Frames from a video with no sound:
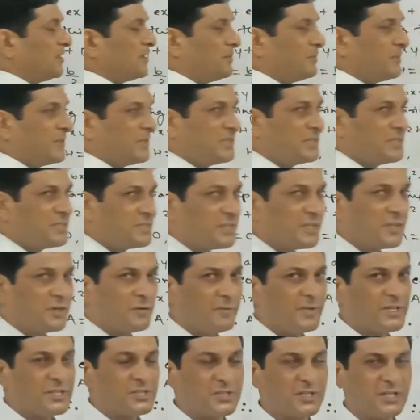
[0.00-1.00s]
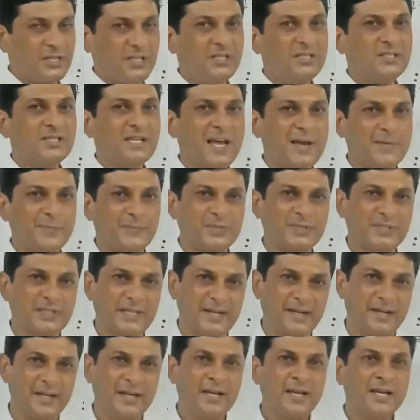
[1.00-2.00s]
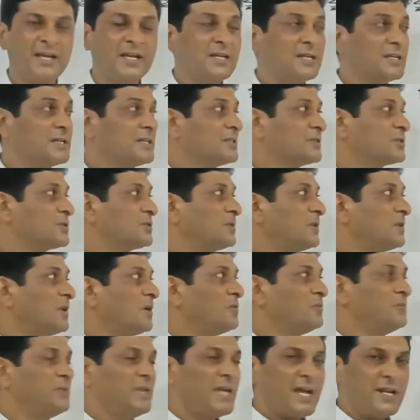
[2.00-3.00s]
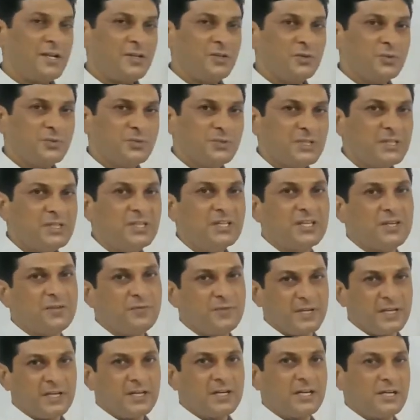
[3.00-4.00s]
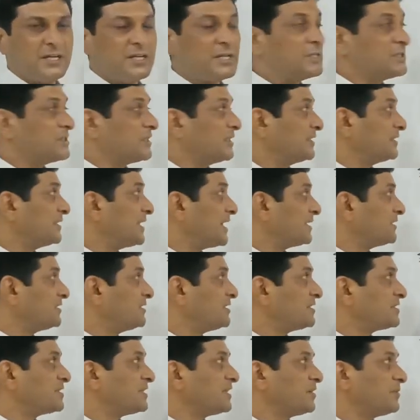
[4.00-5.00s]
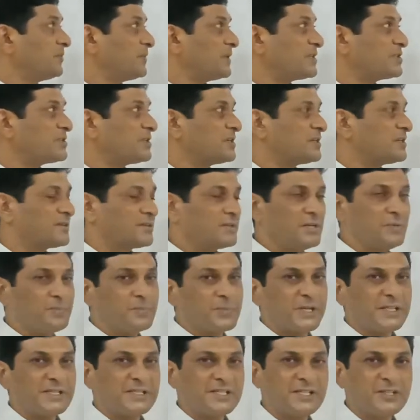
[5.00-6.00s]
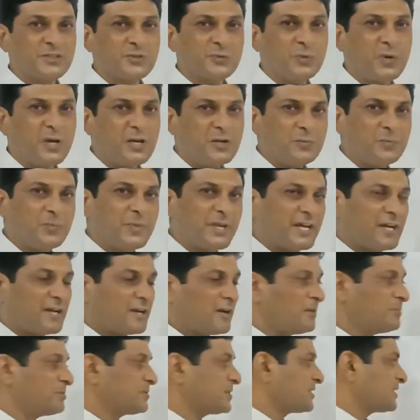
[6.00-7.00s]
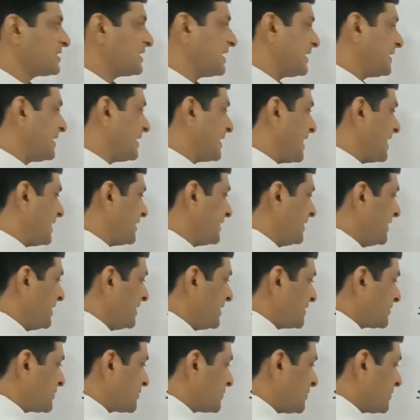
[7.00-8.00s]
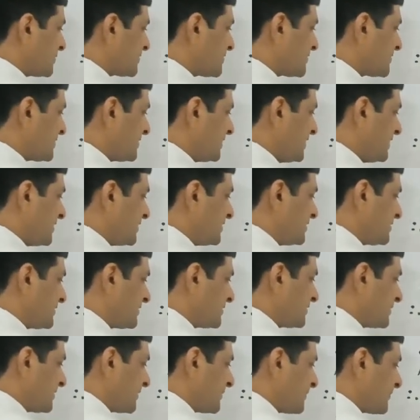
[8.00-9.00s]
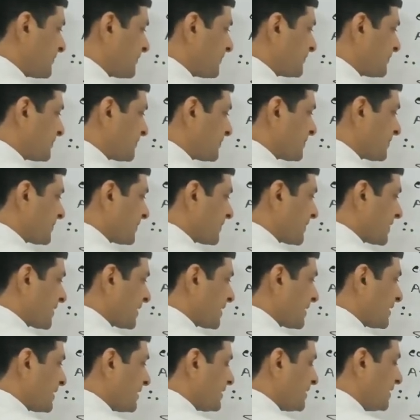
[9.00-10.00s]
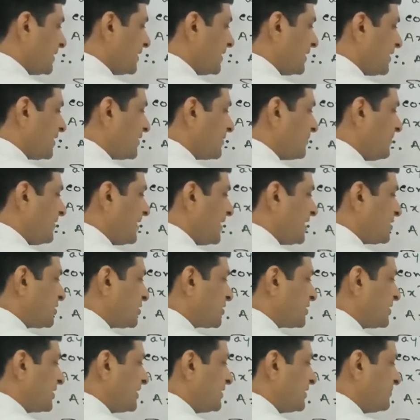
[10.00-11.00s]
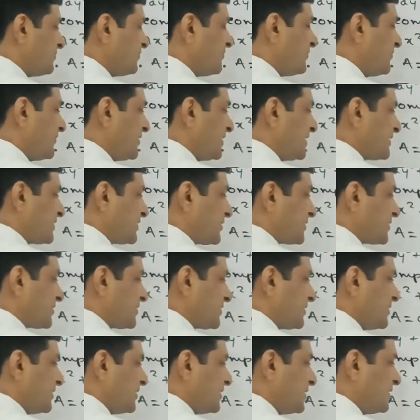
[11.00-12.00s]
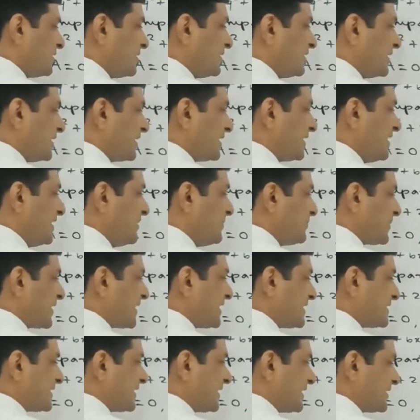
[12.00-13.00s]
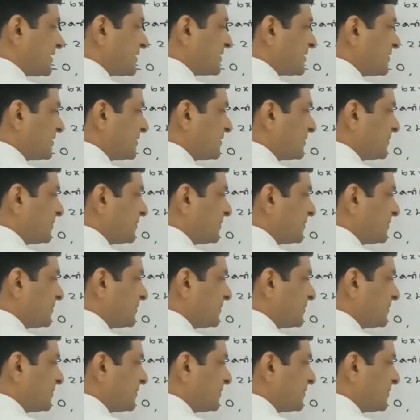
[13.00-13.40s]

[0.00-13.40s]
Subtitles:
term in this equation is absent. So now we are using given condition that this equation represents what? Pair of straight line. So since equation first represent